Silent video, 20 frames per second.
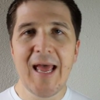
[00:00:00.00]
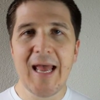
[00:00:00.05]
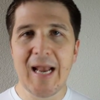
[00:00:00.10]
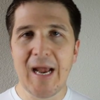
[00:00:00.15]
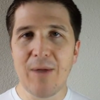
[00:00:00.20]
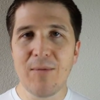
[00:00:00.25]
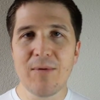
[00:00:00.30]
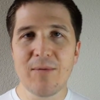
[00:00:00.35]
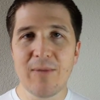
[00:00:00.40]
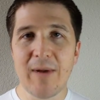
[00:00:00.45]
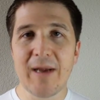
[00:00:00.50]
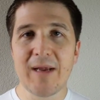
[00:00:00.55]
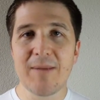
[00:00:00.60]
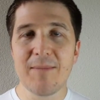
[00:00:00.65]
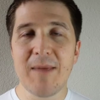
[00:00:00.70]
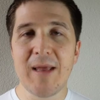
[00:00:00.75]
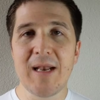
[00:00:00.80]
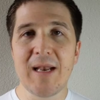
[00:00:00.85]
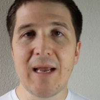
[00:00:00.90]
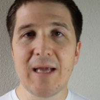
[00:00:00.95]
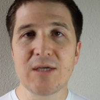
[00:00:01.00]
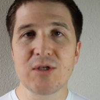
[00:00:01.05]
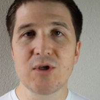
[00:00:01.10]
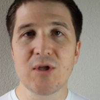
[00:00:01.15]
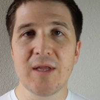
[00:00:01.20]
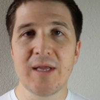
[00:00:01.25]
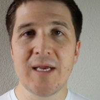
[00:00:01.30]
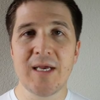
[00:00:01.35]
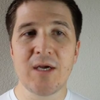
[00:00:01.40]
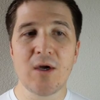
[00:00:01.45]
And I would recommend
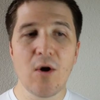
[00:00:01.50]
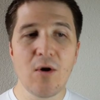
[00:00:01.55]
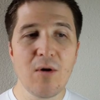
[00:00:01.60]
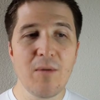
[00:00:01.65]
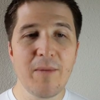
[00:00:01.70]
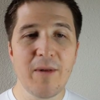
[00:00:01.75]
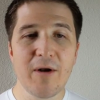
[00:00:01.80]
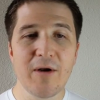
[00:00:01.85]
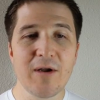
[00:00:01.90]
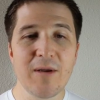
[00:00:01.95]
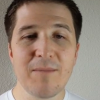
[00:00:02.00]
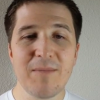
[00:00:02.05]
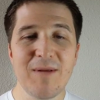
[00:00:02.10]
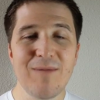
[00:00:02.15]
actually, cocoa butter can